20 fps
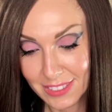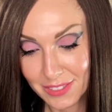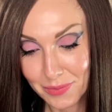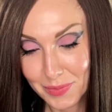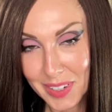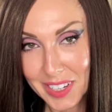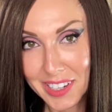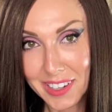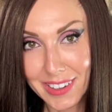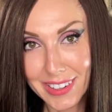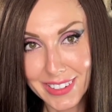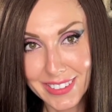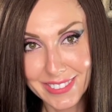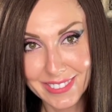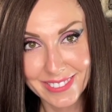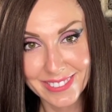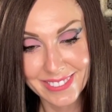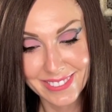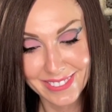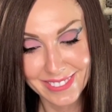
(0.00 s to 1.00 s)
Be
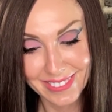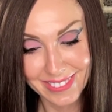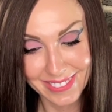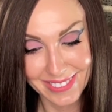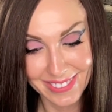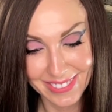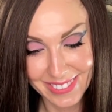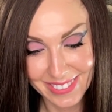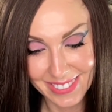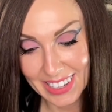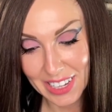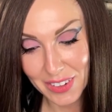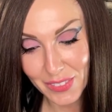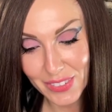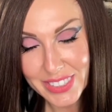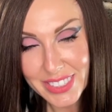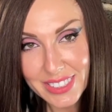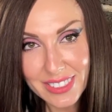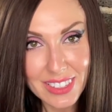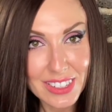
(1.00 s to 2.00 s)
gone. It
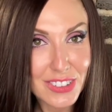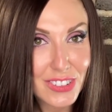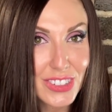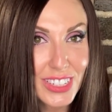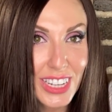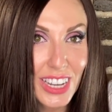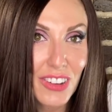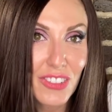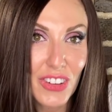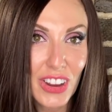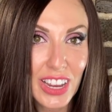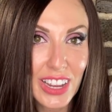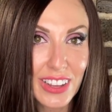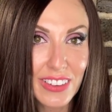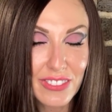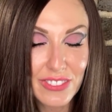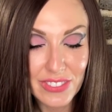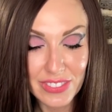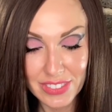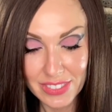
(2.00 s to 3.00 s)
was literally a
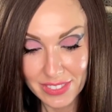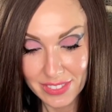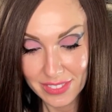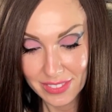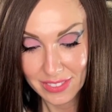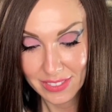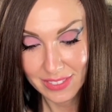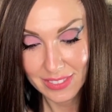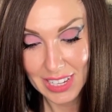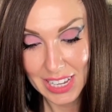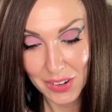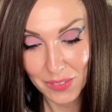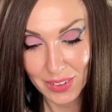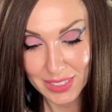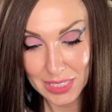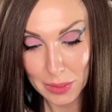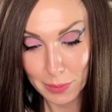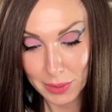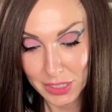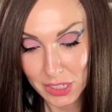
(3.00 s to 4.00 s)
rave.
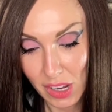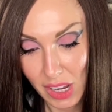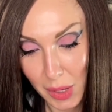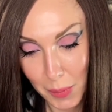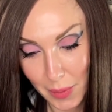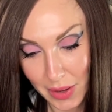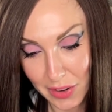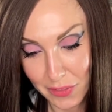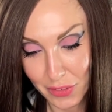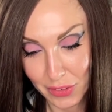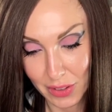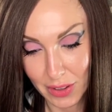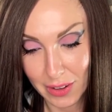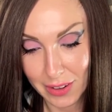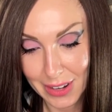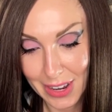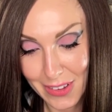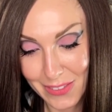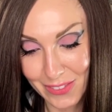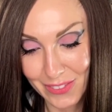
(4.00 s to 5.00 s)
Anyways, I've been talking about it for long
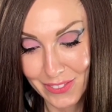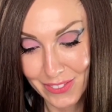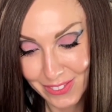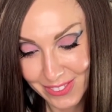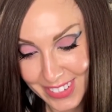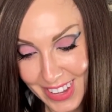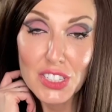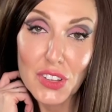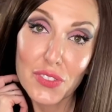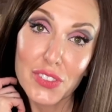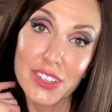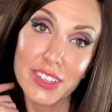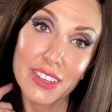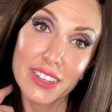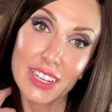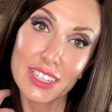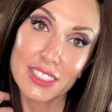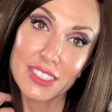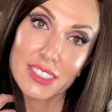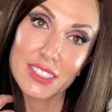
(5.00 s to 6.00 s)
enough. So if you
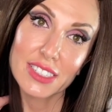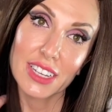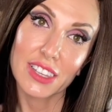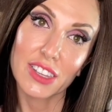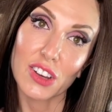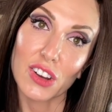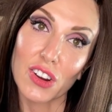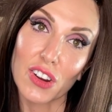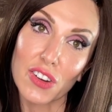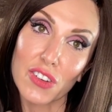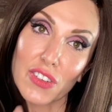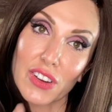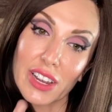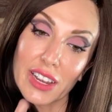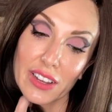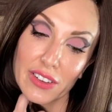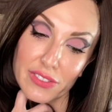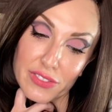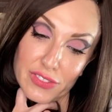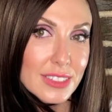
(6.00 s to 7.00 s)
didn't get to see the
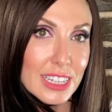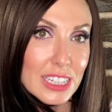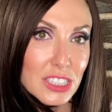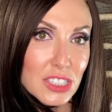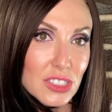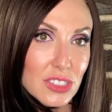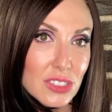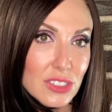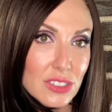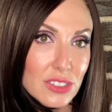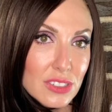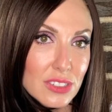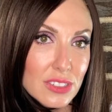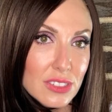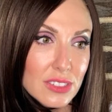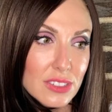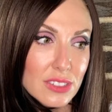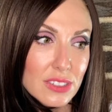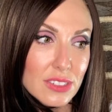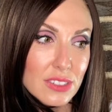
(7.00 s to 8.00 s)
ArtRave, then,
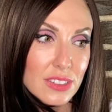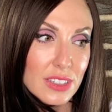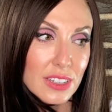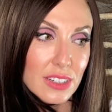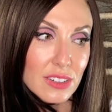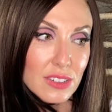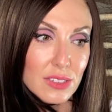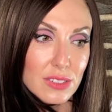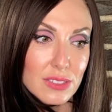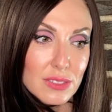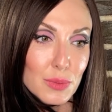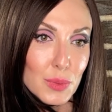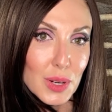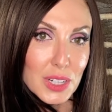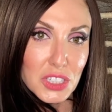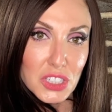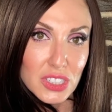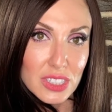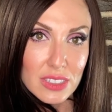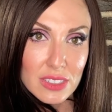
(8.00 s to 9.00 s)
you know,
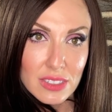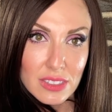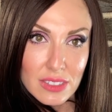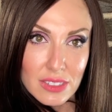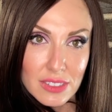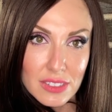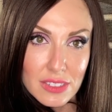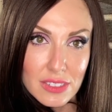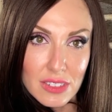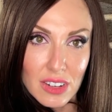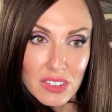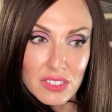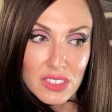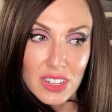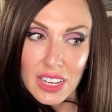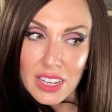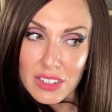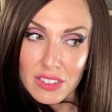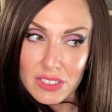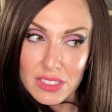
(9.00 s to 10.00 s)
watch it
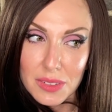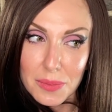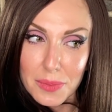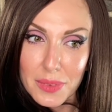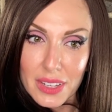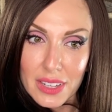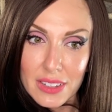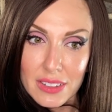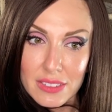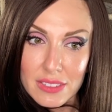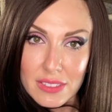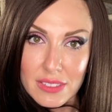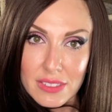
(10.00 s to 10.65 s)
online or something.